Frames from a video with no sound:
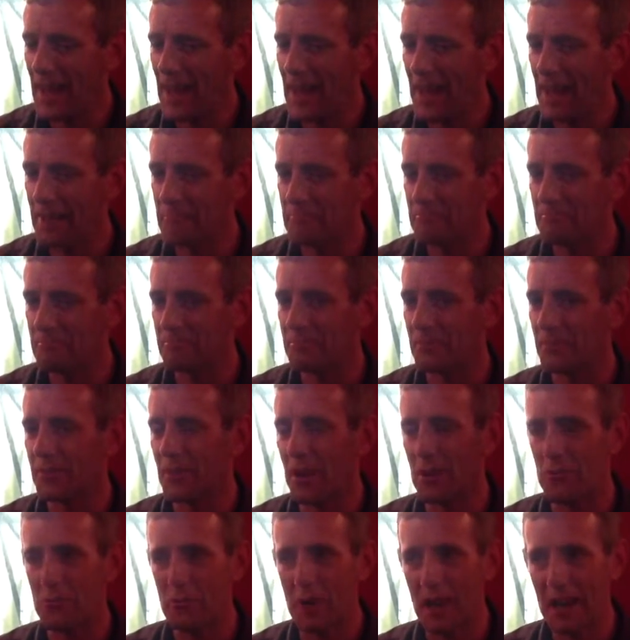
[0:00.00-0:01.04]
Um,
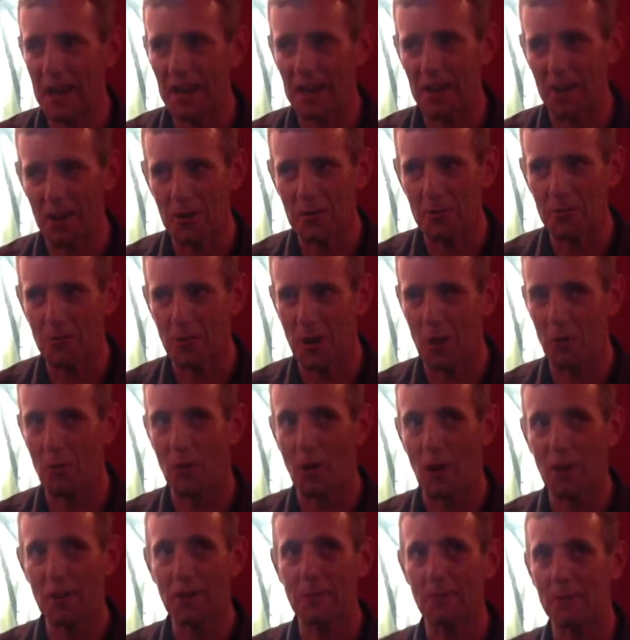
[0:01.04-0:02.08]
not radio. I
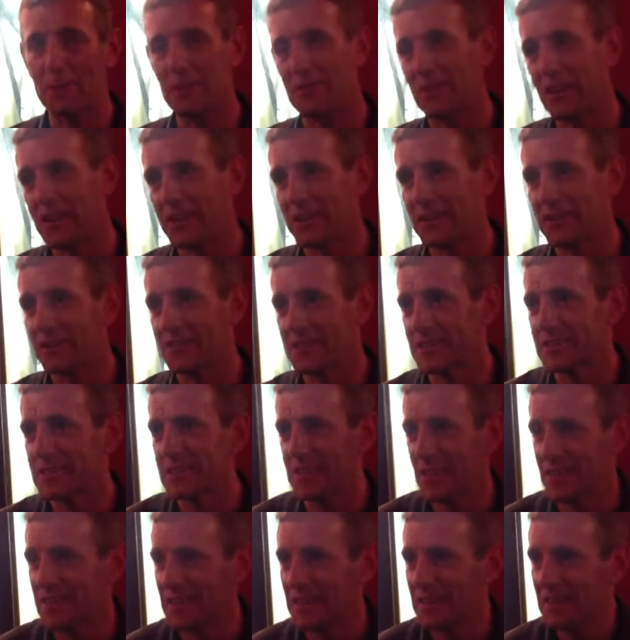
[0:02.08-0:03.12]
want to be radio disc
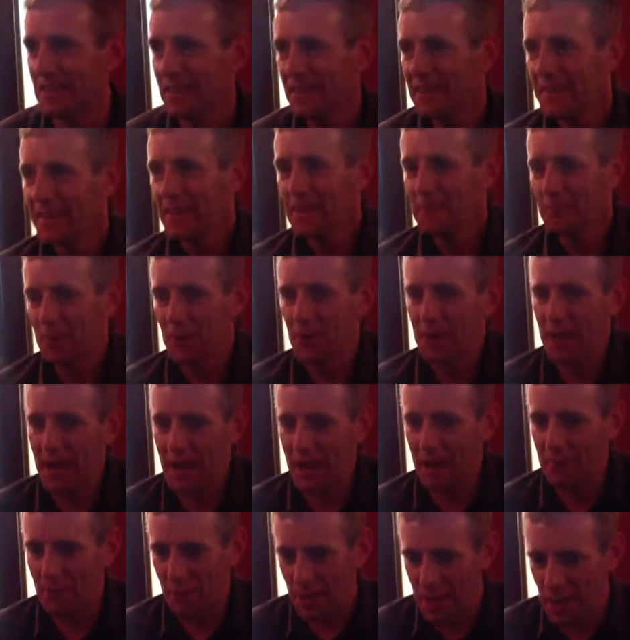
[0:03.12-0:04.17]
jockey, but
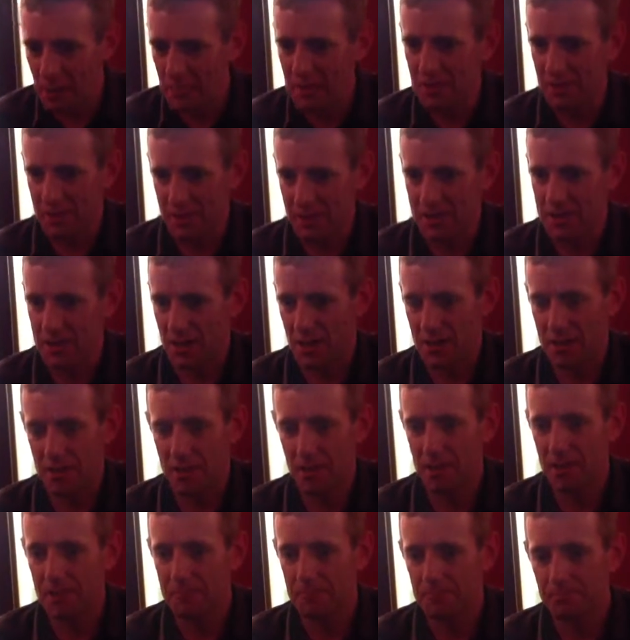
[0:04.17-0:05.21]
um, I am a disc jockey.
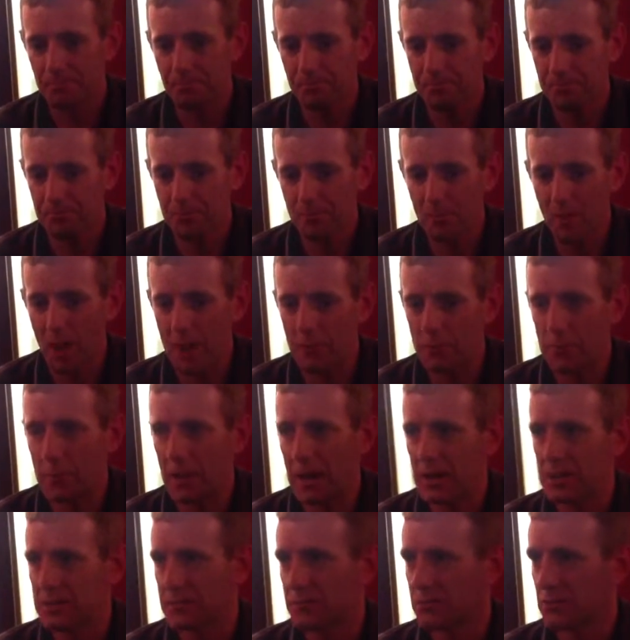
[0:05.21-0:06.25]
I okay. have a
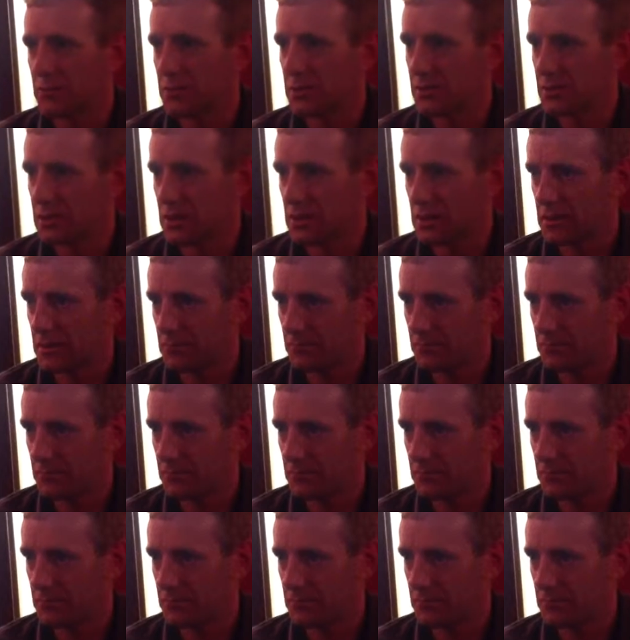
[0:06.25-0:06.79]
passion for music.